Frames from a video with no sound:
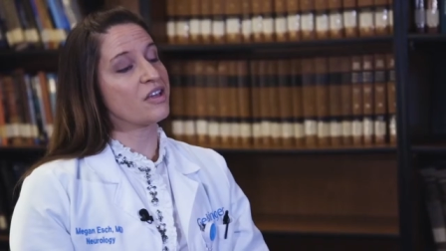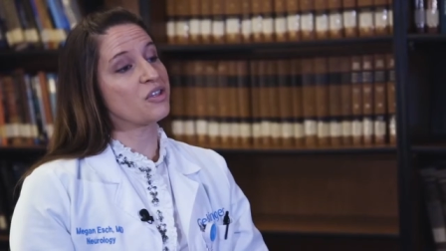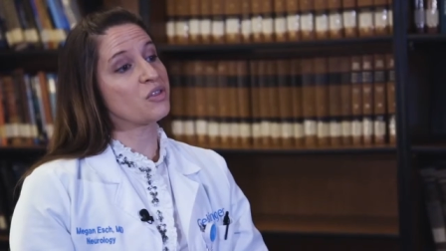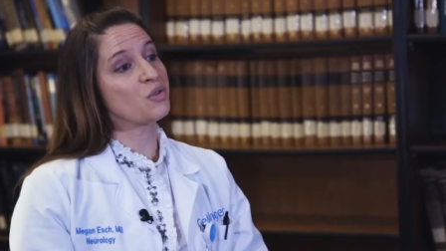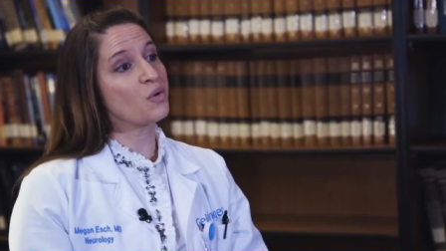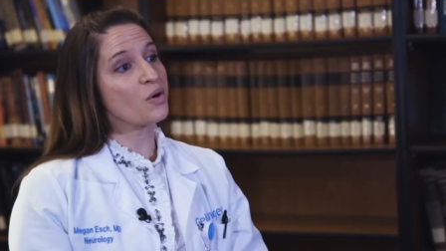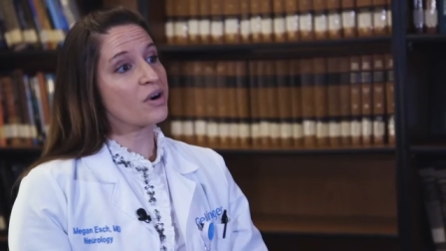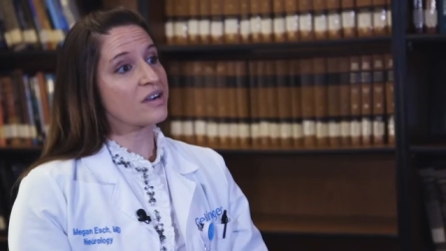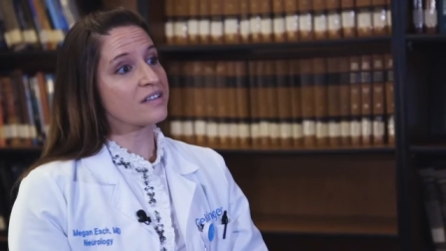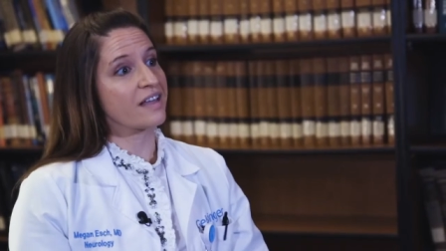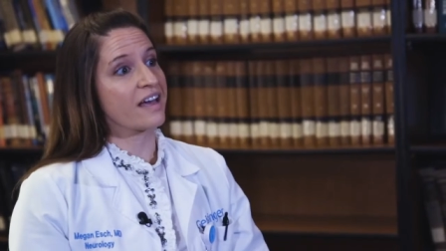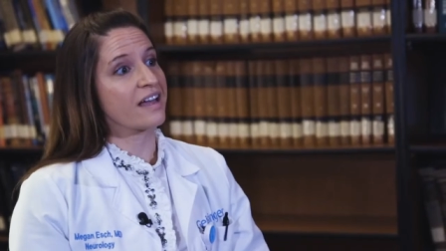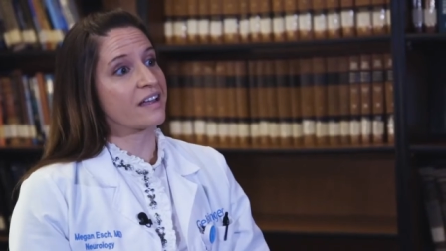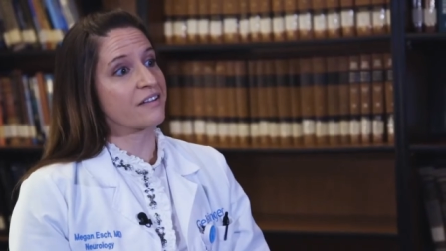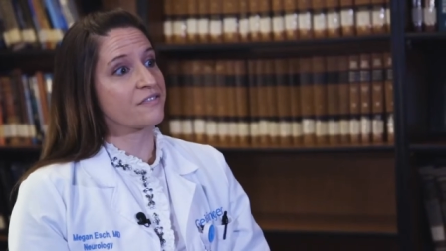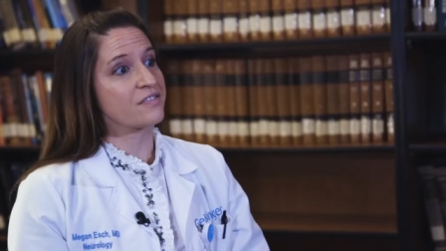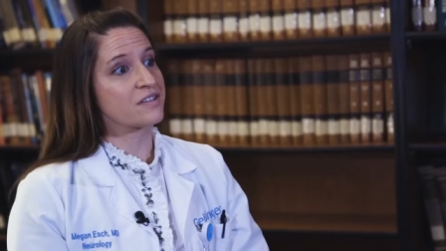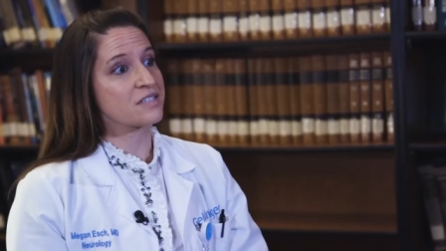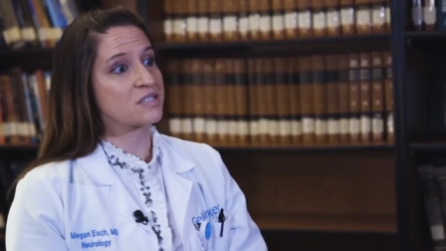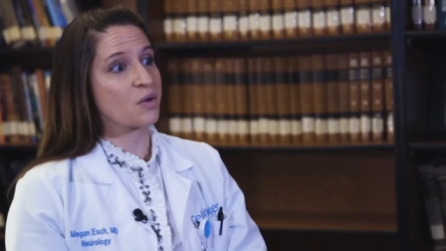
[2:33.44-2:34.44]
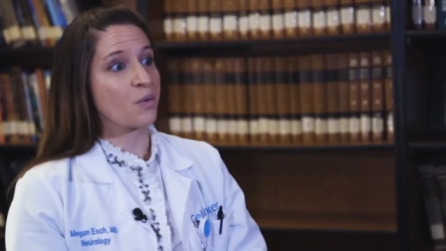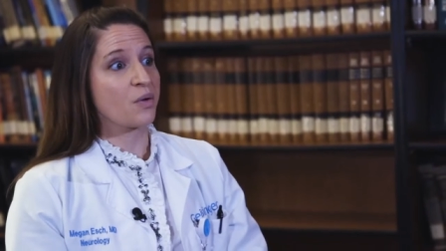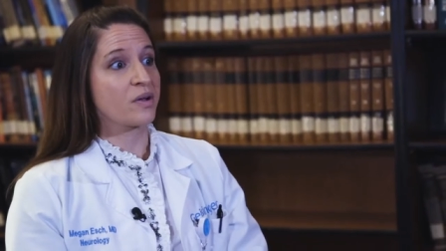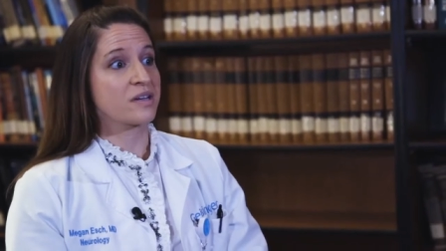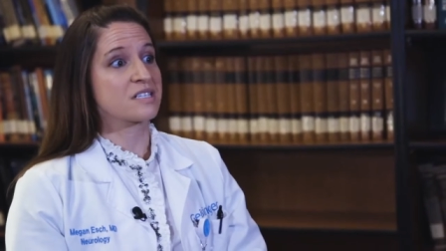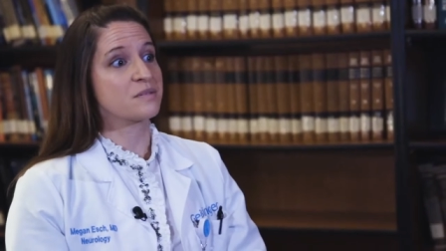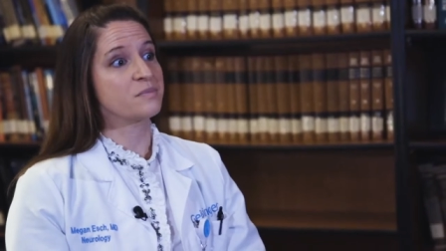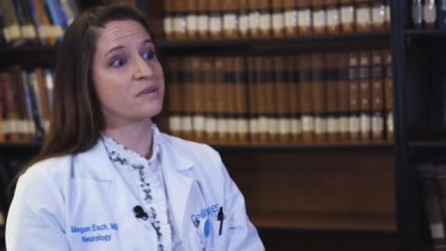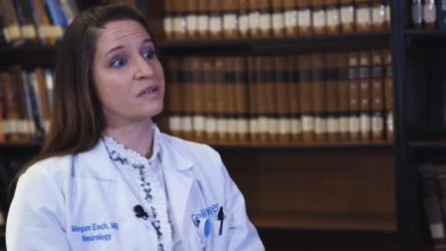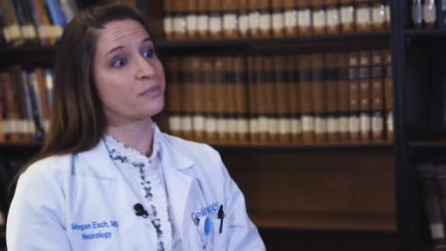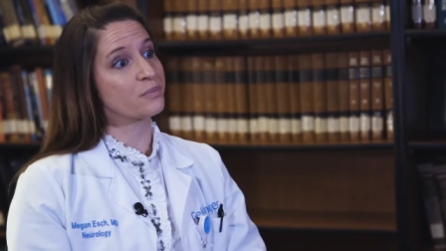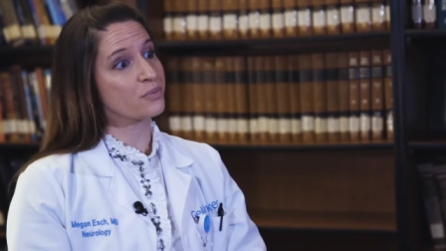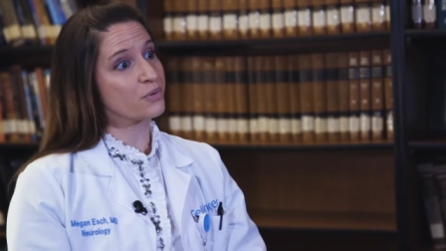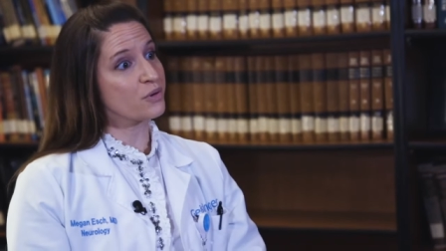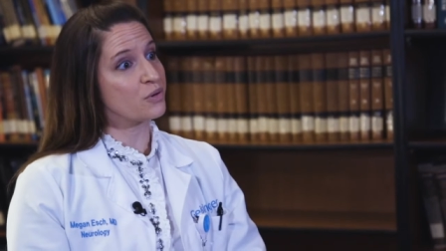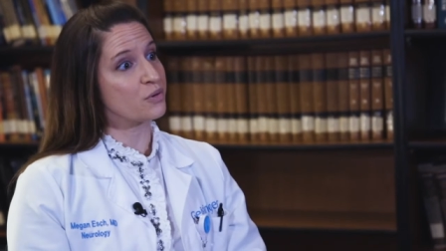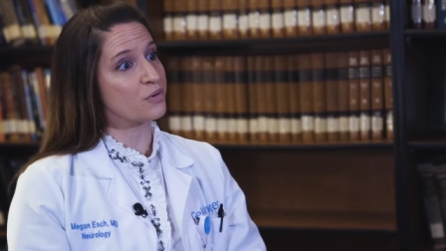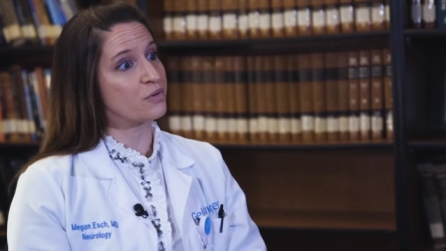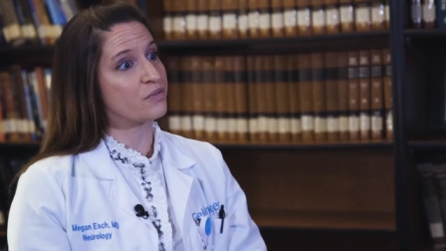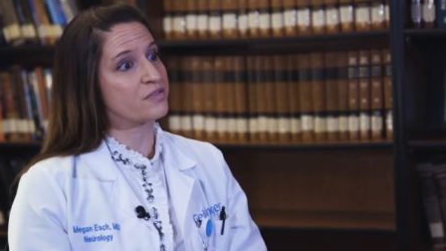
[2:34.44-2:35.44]
that your life is going to be
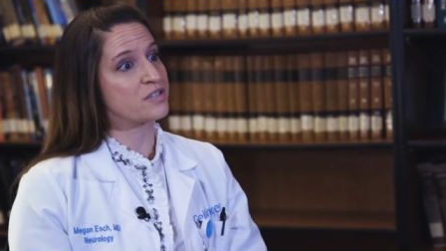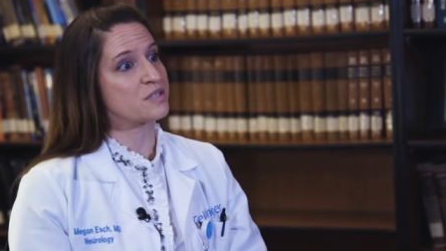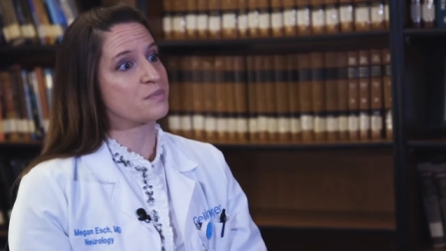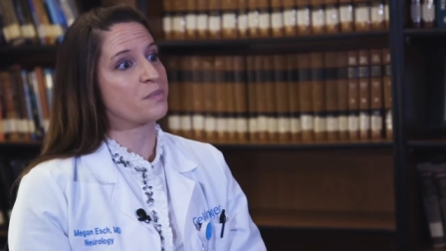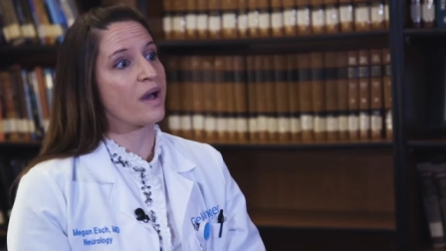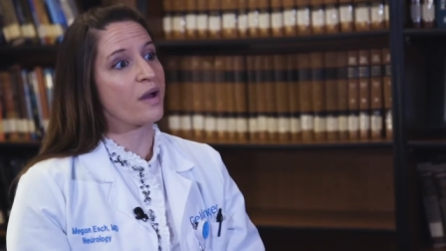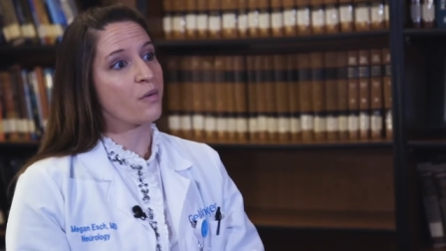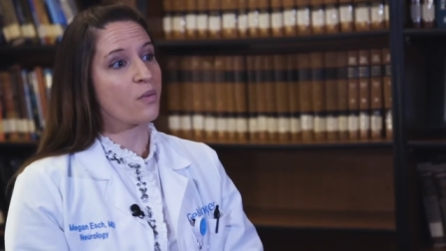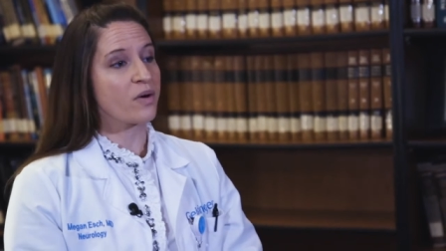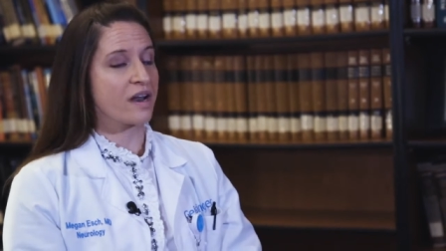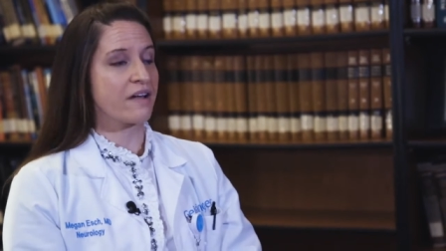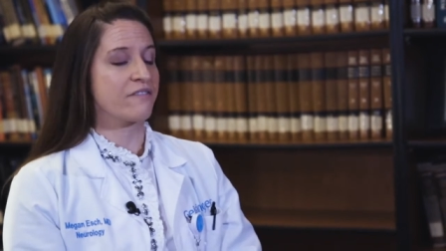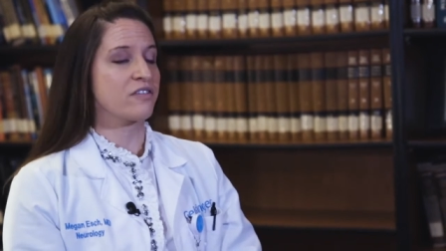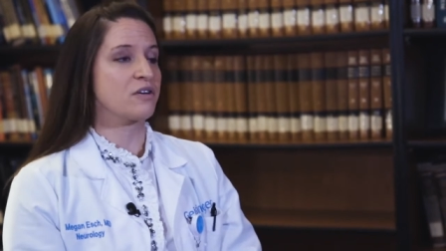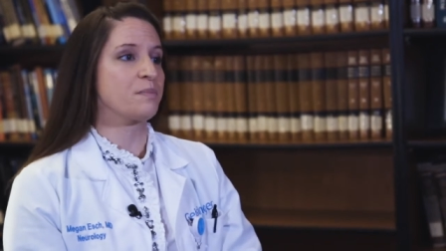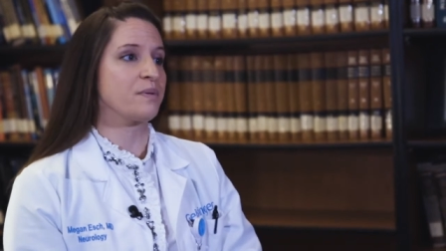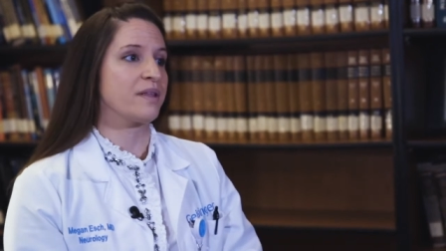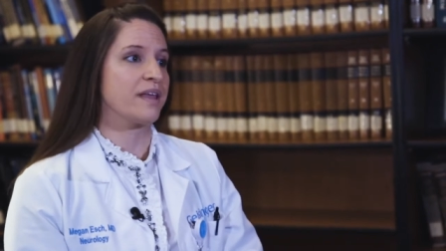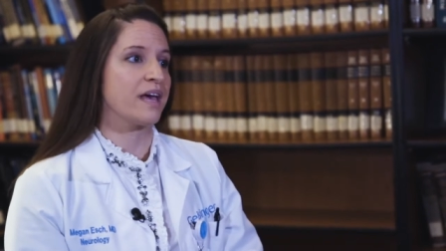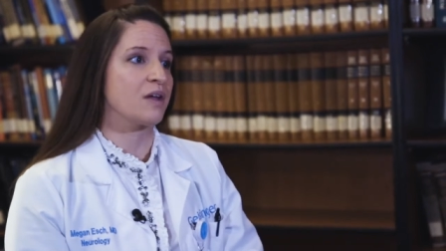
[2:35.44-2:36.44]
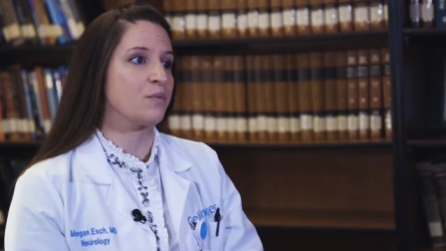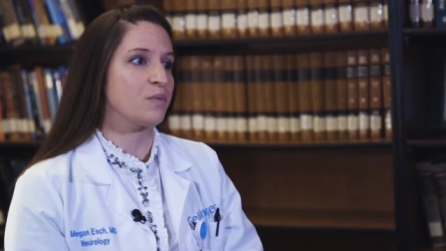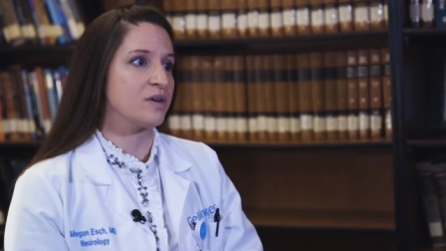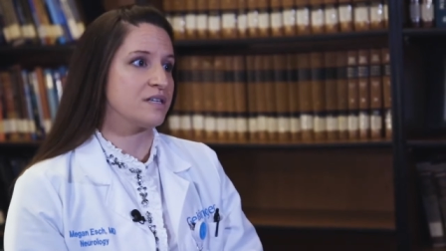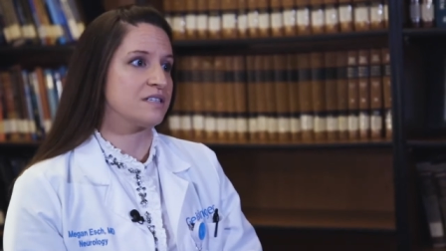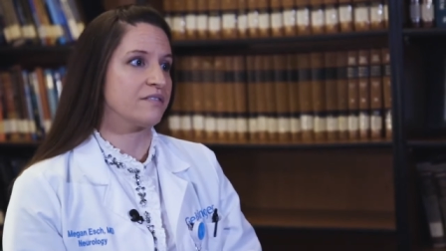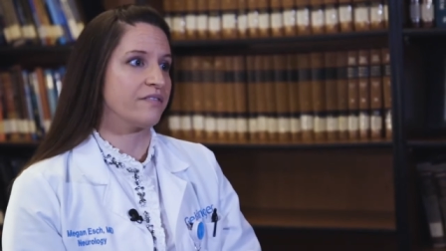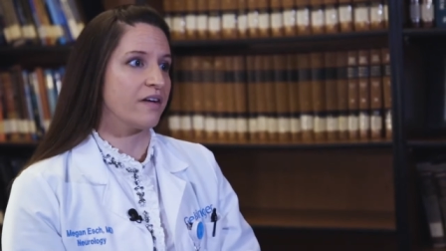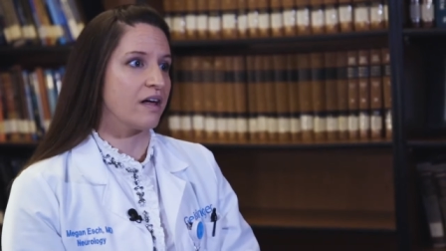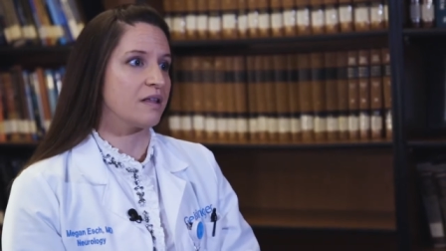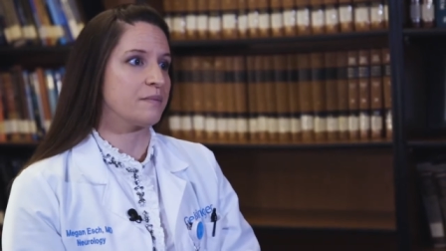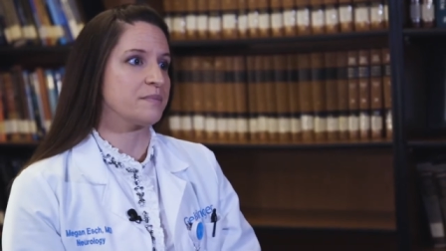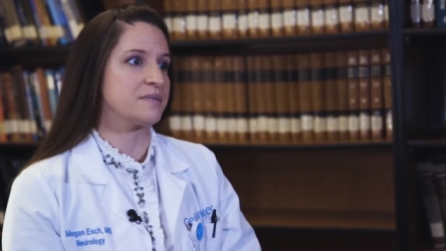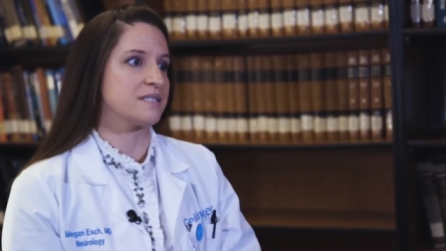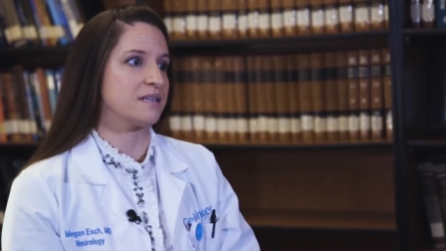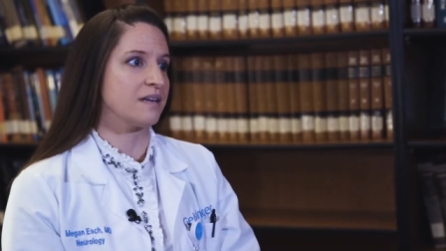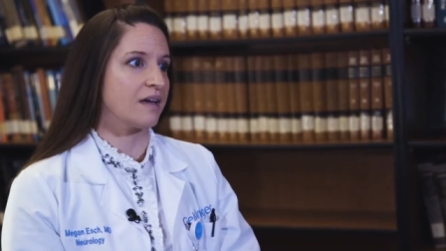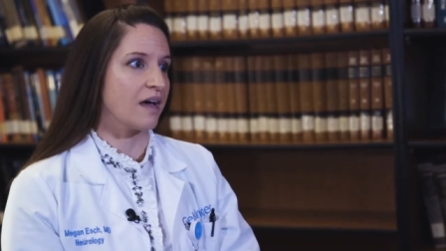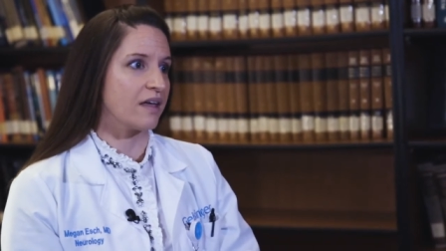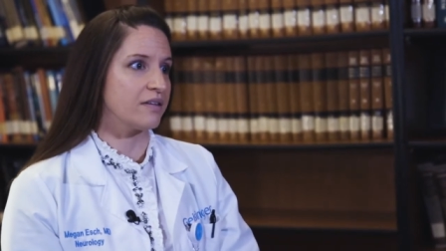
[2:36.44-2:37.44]
improved by whatever plan we develop
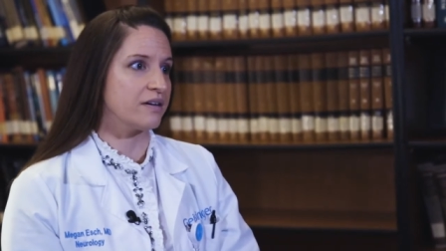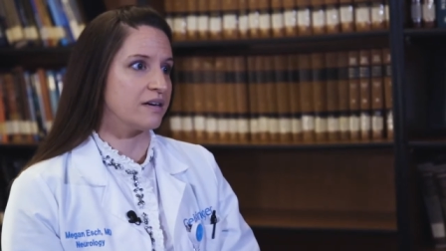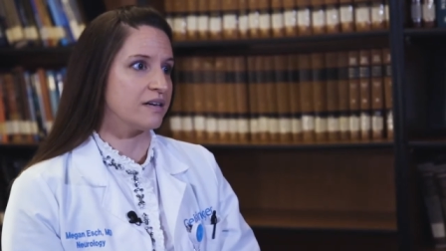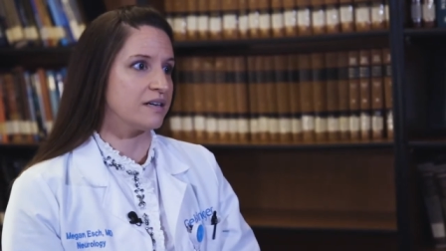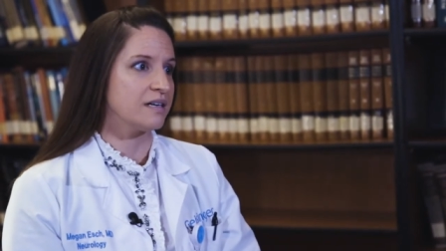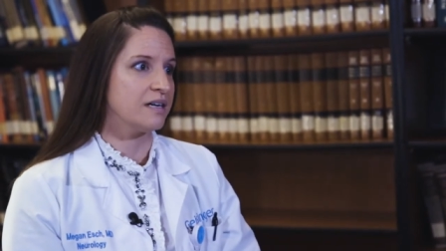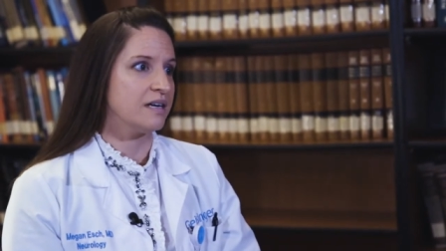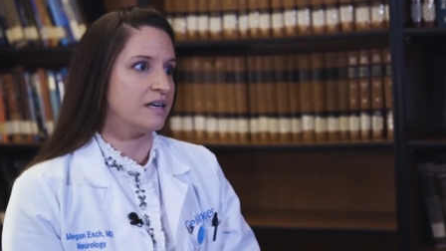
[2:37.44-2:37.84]
together.